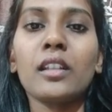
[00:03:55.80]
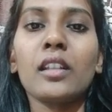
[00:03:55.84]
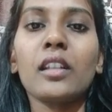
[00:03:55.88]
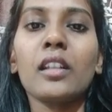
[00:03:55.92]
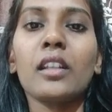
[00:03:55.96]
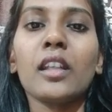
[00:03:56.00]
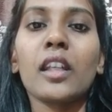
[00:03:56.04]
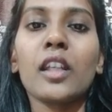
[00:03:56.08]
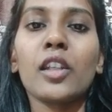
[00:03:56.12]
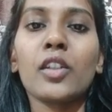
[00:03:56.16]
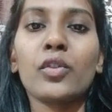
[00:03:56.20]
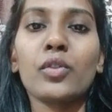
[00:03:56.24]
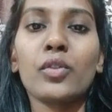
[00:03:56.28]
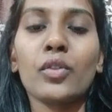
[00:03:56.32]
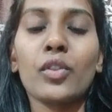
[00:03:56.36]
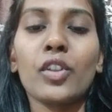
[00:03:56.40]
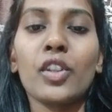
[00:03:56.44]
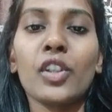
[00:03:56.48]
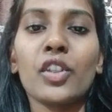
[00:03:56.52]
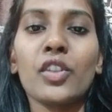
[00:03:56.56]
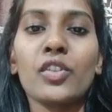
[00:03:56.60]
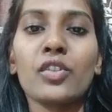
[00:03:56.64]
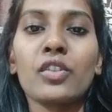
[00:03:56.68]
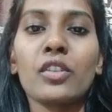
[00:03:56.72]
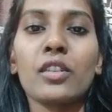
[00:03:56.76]

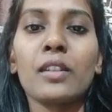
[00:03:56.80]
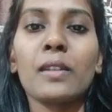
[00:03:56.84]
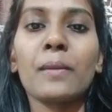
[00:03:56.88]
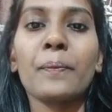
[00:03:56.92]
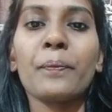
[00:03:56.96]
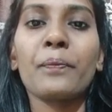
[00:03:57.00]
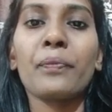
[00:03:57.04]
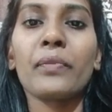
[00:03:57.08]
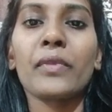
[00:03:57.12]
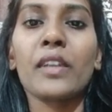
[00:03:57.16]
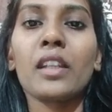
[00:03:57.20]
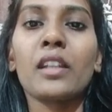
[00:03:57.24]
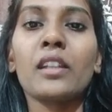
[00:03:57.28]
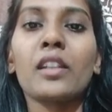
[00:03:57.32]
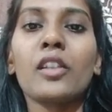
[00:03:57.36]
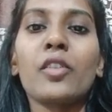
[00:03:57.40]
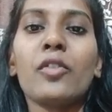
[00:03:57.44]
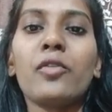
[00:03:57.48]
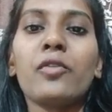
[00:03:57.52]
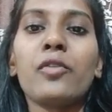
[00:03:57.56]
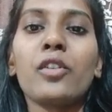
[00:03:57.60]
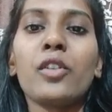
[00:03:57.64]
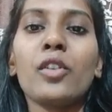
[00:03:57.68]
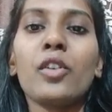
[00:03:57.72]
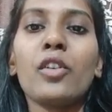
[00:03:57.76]
execution, the
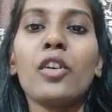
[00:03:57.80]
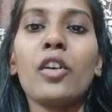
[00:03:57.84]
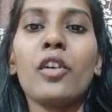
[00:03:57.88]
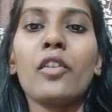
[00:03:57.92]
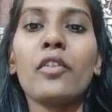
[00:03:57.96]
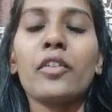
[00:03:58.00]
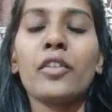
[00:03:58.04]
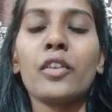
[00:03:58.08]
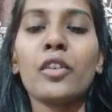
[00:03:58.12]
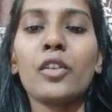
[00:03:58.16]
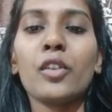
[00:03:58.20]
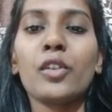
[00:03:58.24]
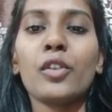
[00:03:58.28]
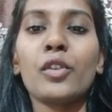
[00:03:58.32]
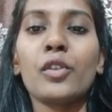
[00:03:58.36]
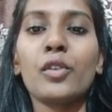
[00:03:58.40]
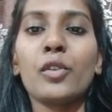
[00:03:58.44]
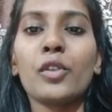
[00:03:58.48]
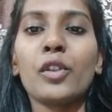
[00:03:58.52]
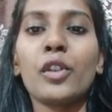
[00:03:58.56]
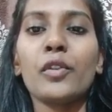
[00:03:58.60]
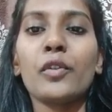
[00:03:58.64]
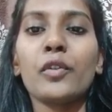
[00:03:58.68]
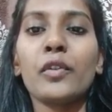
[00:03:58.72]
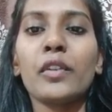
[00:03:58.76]
flow of
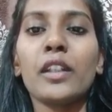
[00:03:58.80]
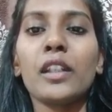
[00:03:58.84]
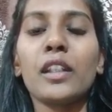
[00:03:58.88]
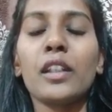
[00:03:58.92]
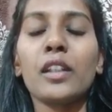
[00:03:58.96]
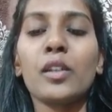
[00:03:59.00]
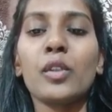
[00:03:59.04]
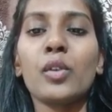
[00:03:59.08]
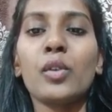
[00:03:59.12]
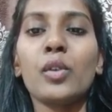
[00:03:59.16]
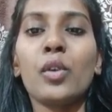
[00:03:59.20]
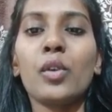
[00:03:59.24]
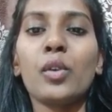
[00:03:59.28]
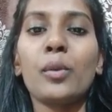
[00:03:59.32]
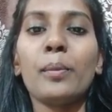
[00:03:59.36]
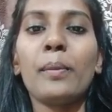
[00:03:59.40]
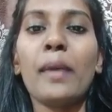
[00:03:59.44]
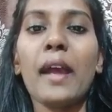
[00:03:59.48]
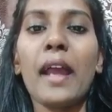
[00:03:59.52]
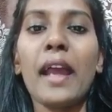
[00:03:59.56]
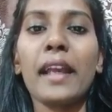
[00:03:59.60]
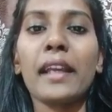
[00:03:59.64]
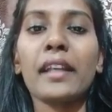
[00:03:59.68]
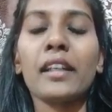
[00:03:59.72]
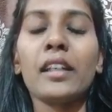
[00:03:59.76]
control will go
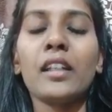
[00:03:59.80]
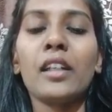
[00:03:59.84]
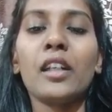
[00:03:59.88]
back